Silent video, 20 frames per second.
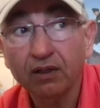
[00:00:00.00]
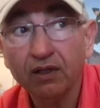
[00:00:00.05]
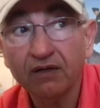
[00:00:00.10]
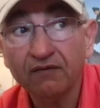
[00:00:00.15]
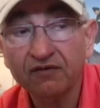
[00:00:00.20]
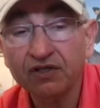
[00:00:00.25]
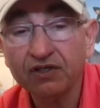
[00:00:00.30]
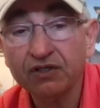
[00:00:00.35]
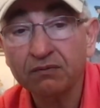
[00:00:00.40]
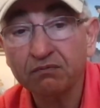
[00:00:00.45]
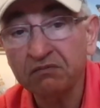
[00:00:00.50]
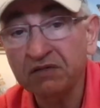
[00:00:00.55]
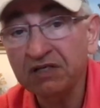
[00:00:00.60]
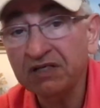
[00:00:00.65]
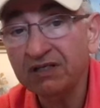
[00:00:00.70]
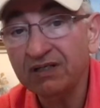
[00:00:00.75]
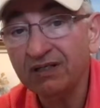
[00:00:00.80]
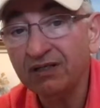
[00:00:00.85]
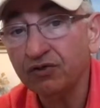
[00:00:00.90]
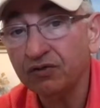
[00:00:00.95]
if she's
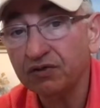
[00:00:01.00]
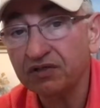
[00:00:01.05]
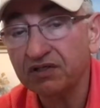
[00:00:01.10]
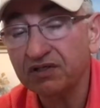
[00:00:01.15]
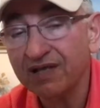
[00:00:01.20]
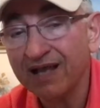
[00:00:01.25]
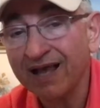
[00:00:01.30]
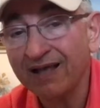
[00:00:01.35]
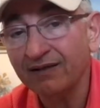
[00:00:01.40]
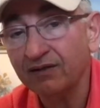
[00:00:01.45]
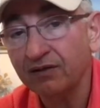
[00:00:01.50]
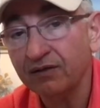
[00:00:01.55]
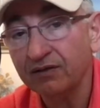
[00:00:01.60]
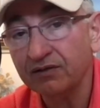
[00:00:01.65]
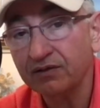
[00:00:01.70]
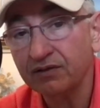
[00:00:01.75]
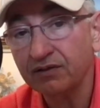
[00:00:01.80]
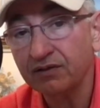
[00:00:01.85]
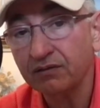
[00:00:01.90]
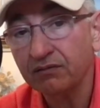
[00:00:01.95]
meeting your
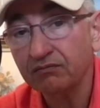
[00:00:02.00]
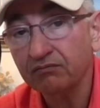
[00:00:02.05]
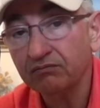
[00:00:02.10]
standards,